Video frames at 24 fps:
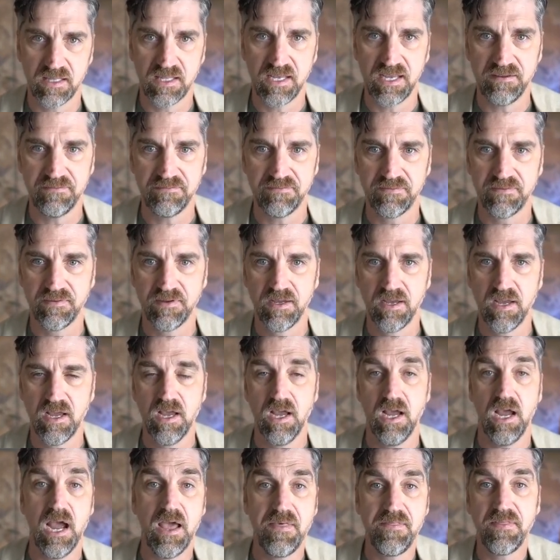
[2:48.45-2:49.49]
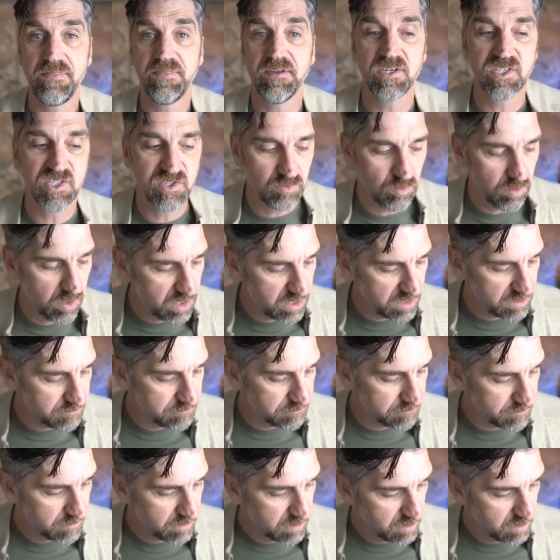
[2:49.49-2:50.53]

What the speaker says: life. And then there's one